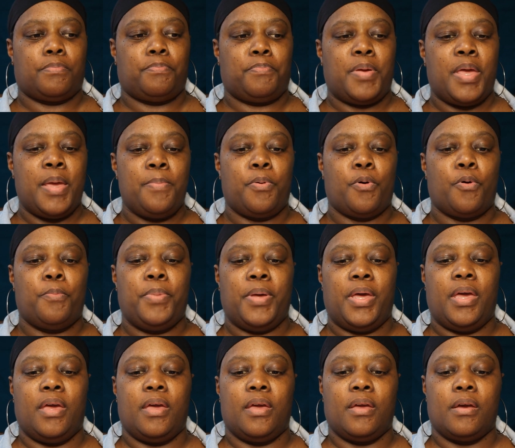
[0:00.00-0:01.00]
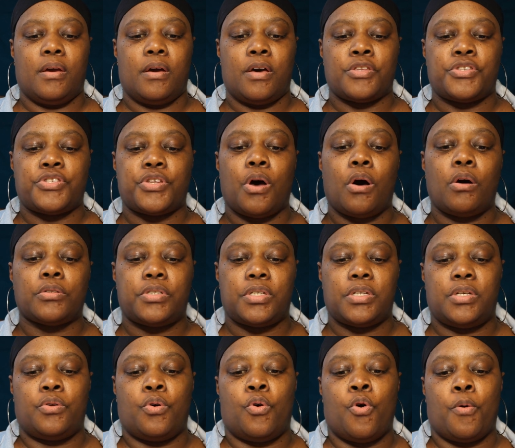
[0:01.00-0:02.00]
people being
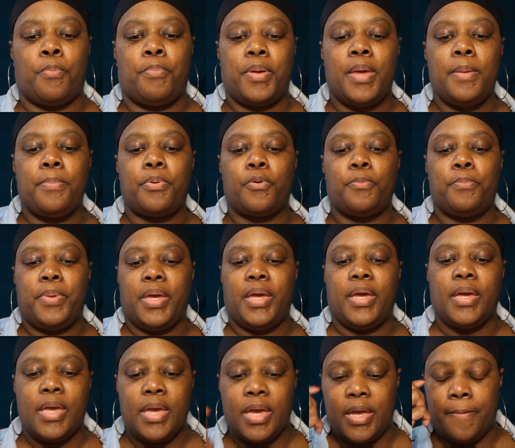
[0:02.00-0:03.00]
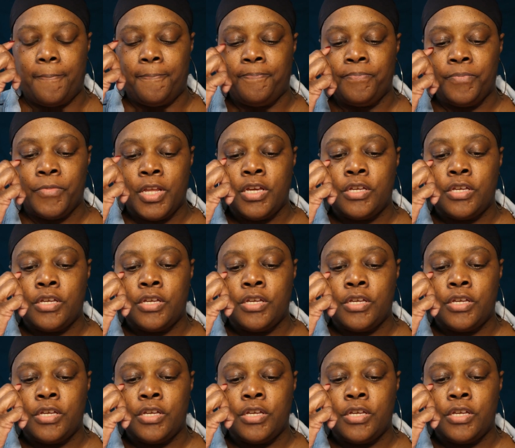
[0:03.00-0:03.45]
assaulted or people being in